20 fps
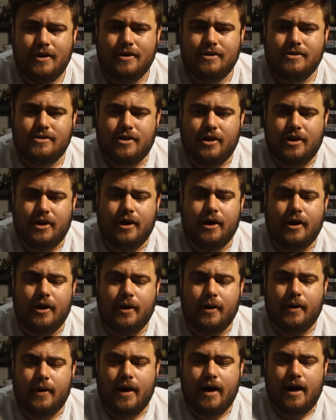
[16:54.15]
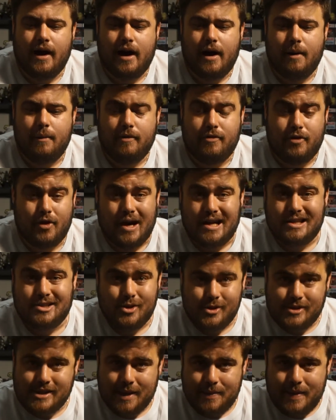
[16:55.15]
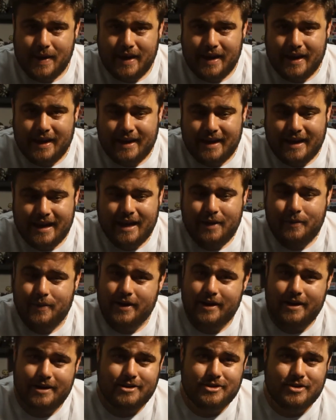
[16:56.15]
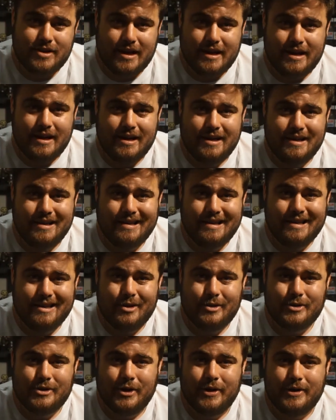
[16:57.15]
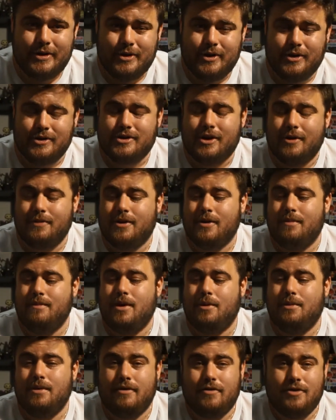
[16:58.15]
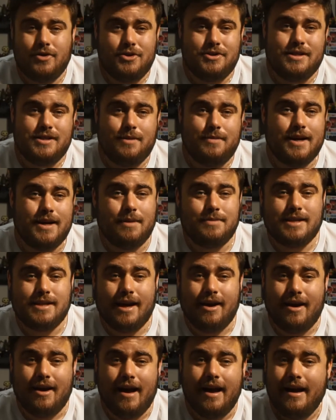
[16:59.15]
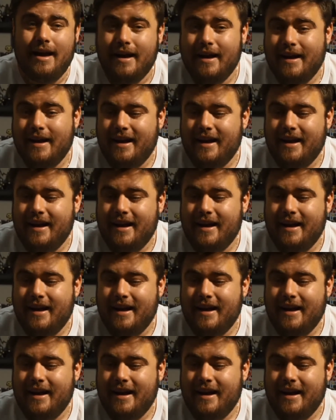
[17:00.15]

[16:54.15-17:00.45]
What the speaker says: So if you guys do see me, anyone in Australia who's going to Oz Comic Con Melbourne, if you do see me, come say hi.